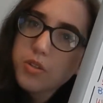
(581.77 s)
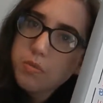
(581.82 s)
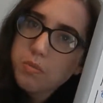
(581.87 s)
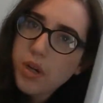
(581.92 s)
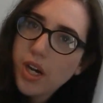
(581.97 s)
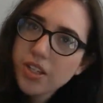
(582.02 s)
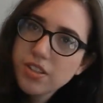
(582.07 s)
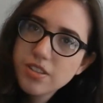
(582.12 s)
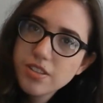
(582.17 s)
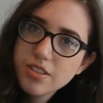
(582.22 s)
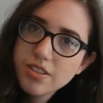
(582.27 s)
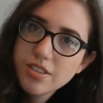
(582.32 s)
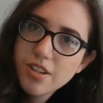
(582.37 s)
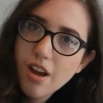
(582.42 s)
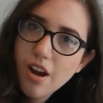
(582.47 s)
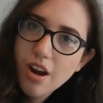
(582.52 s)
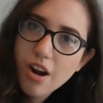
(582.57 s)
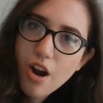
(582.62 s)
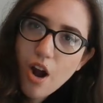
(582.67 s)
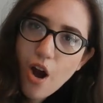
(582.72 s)
buses
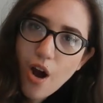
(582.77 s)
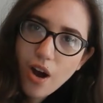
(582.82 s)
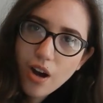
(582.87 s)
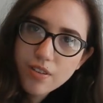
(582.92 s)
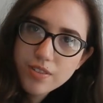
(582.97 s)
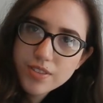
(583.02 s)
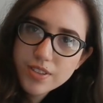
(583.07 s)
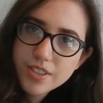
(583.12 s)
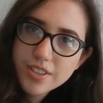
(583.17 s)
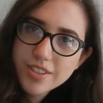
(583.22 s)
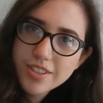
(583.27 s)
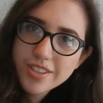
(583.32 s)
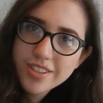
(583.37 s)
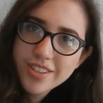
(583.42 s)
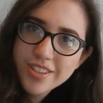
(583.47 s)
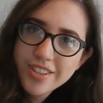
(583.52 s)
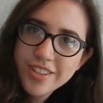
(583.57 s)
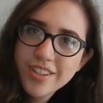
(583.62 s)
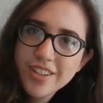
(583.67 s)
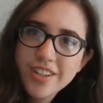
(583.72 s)
are awful.
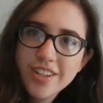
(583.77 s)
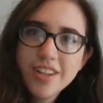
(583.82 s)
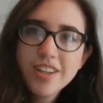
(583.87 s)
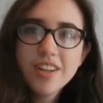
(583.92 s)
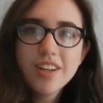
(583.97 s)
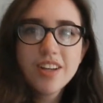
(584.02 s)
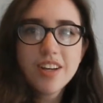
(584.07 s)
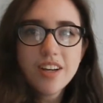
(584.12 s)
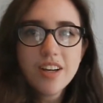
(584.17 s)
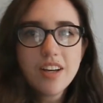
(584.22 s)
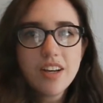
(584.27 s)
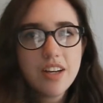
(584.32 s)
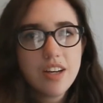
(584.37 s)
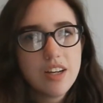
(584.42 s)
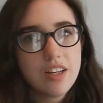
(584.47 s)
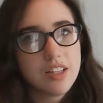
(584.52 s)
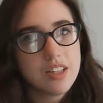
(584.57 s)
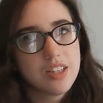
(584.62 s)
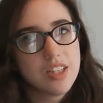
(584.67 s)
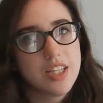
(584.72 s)

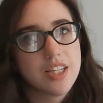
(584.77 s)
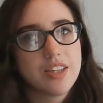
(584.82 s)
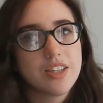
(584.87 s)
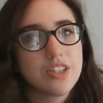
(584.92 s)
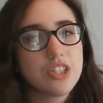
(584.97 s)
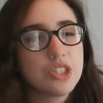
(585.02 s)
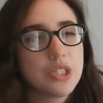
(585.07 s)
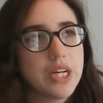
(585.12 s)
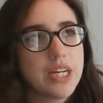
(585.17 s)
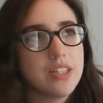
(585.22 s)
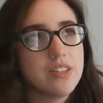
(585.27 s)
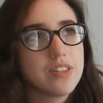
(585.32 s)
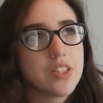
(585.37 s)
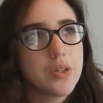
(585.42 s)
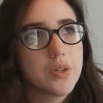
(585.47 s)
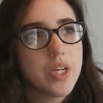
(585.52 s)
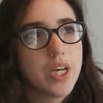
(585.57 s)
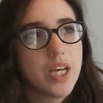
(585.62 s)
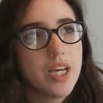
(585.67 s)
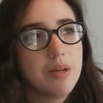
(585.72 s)
Like, the train's
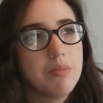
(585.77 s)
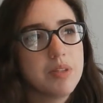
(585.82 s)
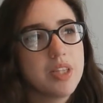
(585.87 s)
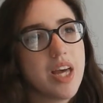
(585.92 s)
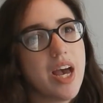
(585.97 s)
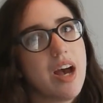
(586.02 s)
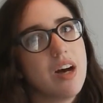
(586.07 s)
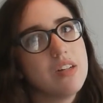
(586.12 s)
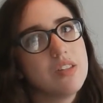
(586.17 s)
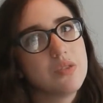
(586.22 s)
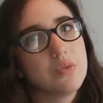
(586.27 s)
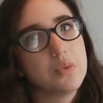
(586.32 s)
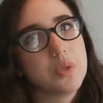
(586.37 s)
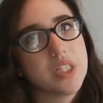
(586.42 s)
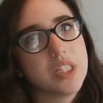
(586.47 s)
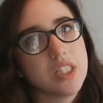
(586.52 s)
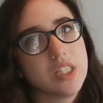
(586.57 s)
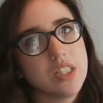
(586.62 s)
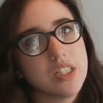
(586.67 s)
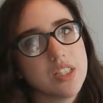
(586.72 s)
okay, but the L's
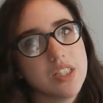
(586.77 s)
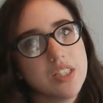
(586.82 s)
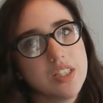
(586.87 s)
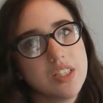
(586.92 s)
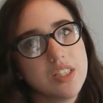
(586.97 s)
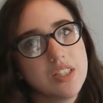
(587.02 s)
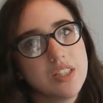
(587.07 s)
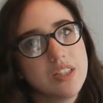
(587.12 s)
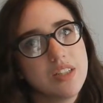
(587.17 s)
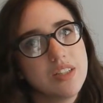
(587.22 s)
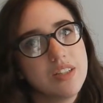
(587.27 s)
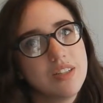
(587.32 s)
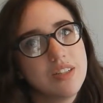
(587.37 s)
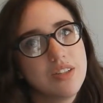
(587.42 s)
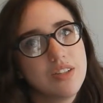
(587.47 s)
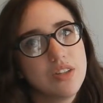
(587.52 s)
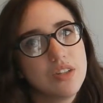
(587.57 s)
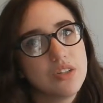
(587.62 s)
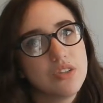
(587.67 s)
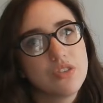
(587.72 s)
weird.
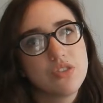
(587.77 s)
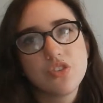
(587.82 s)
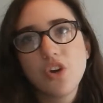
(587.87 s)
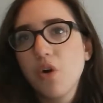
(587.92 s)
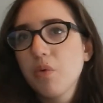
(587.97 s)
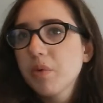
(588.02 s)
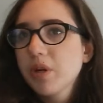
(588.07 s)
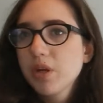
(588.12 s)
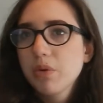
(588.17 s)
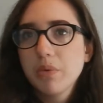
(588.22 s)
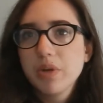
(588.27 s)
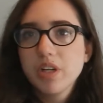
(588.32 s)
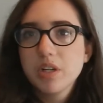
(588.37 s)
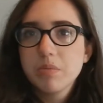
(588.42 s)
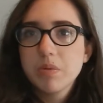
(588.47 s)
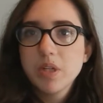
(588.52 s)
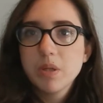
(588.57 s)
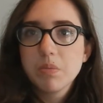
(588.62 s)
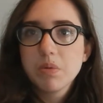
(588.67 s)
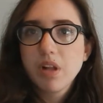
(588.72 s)
There's so many weird
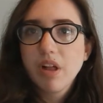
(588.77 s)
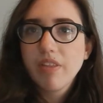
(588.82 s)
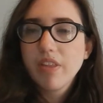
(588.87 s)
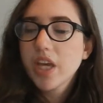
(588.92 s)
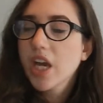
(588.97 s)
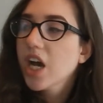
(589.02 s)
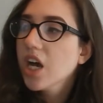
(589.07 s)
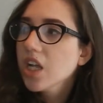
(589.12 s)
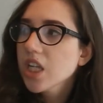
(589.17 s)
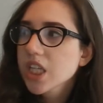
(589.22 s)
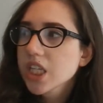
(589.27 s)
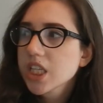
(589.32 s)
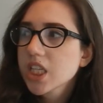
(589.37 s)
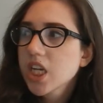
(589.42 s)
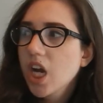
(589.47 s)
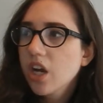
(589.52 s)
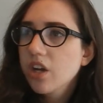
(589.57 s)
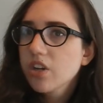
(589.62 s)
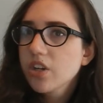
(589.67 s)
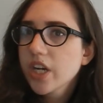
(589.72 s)
people on the L. Like,
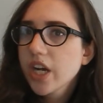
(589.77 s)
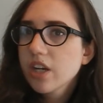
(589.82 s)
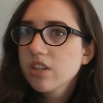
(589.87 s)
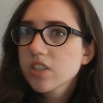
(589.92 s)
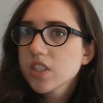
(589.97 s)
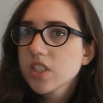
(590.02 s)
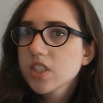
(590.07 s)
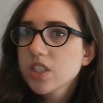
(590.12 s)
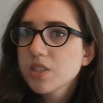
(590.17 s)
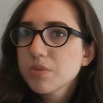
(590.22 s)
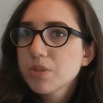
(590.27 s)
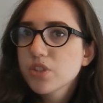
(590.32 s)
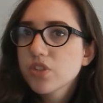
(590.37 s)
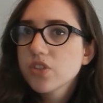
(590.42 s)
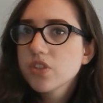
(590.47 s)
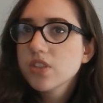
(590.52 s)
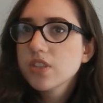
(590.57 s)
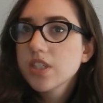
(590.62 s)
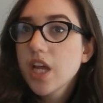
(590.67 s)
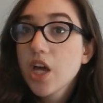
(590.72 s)
the underground system
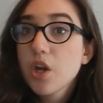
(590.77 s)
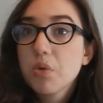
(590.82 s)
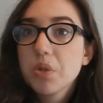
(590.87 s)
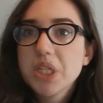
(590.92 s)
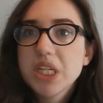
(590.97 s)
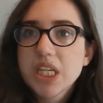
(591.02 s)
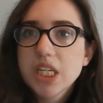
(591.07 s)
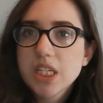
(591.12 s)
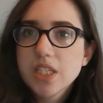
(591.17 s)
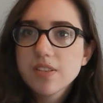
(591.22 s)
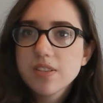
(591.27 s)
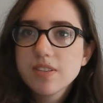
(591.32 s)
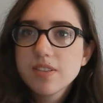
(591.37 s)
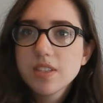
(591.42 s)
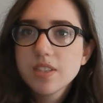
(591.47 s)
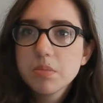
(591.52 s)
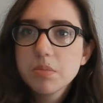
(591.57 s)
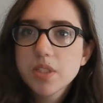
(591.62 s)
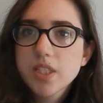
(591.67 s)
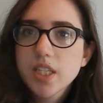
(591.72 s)
is not only
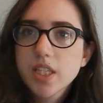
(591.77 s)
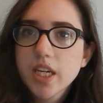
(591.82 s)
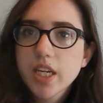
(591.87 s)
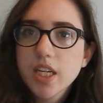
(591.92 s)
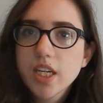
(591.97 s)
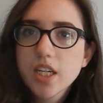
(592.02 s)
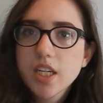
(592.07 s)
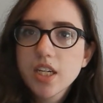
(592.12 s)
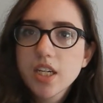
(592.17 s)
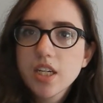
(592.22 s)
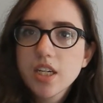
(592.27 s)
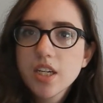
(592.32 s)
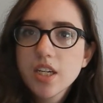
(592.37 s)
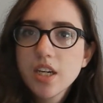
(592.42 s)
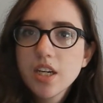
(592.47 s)
easy, but like,